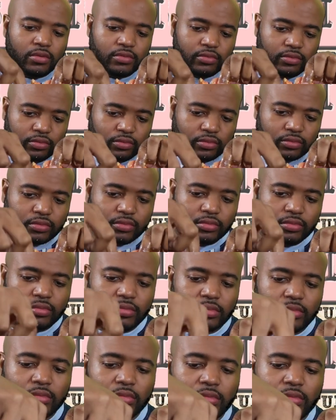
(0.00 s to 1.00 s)

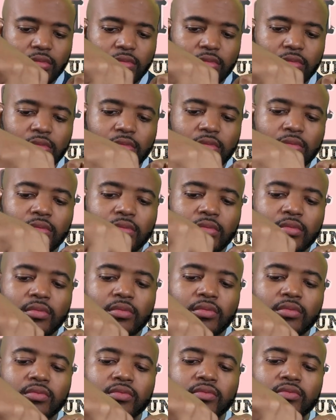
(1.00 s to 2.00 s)

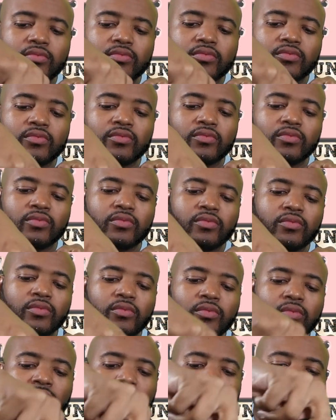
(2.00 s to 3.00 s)

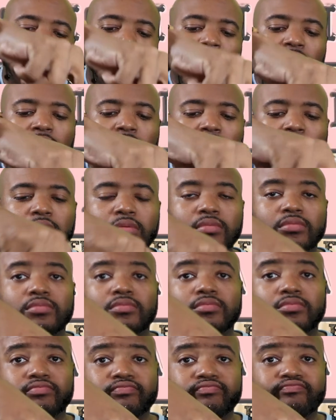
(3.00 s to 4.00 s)

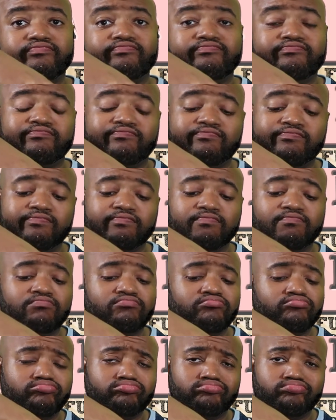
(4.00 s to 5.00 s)

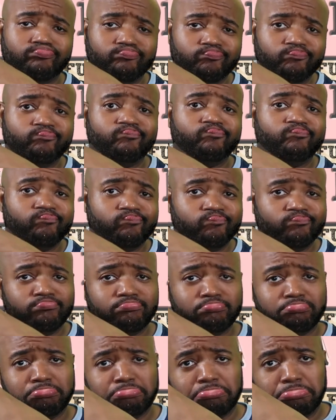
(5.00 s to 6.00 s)

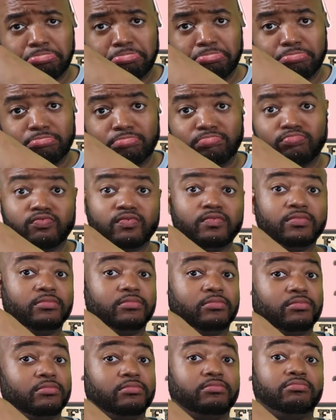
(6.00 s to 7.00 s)

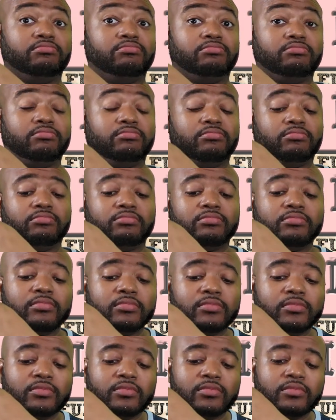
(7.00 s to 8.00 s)
[no speech]